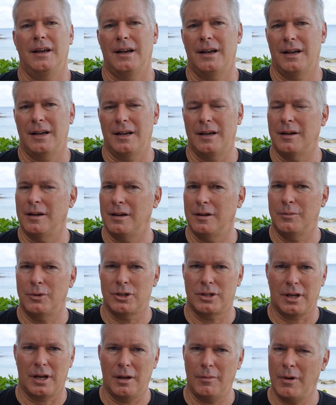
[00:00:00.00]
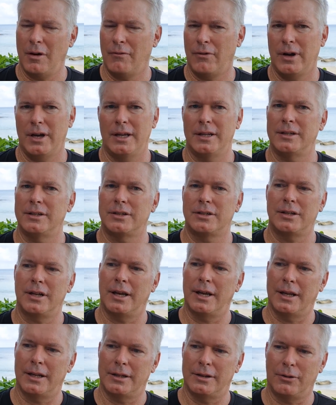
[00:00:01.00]
almost all my friends
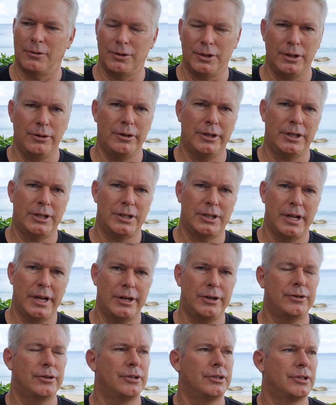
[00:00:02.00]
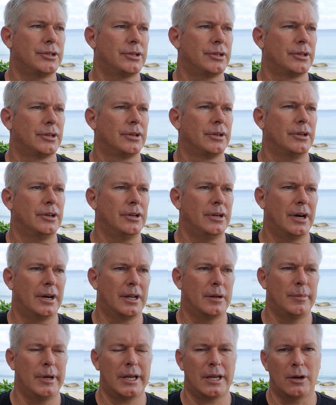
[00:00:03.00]
said, don't do it, it's dangerous. You're not
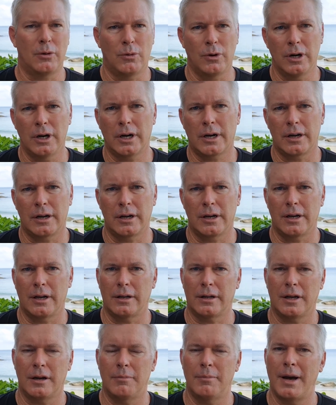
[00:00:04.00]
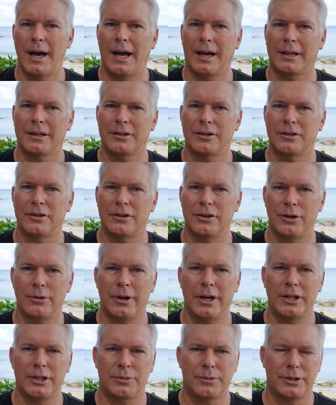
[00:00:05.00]
gonna make it work. You're gonna come back to the
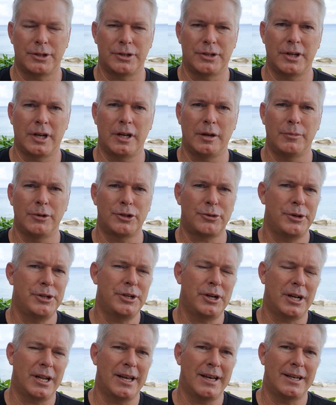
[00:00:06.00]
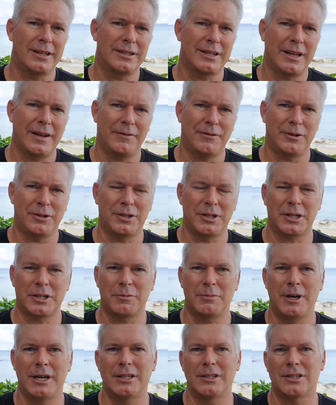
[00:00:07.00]
US with your tail between your legs after
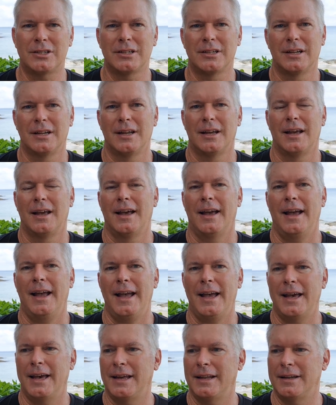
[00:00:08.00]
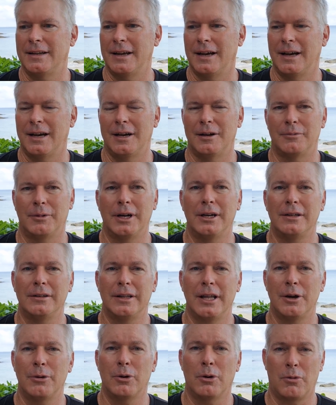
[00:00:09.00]
6 months. And well,
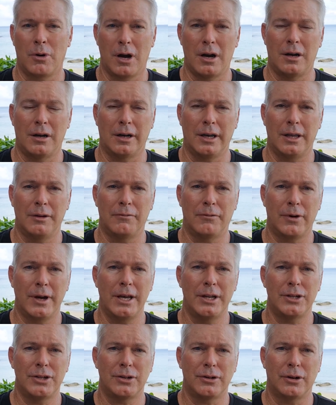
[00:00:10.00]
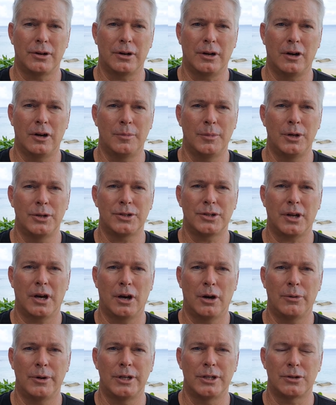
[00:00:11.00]
they were wrong, and friends are almost
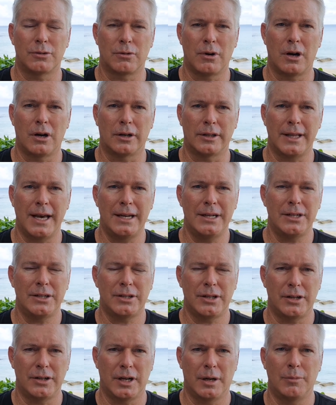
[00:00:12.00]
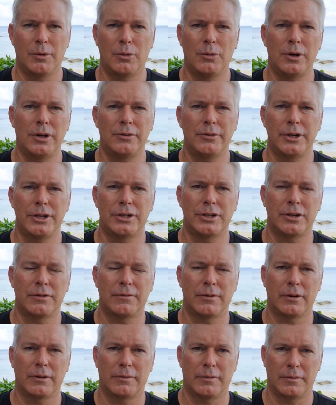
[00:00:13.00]
always wrong. That is the #1 reason
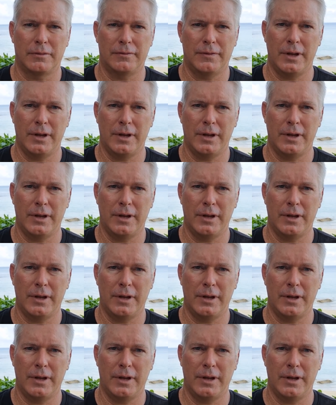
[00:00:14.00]
for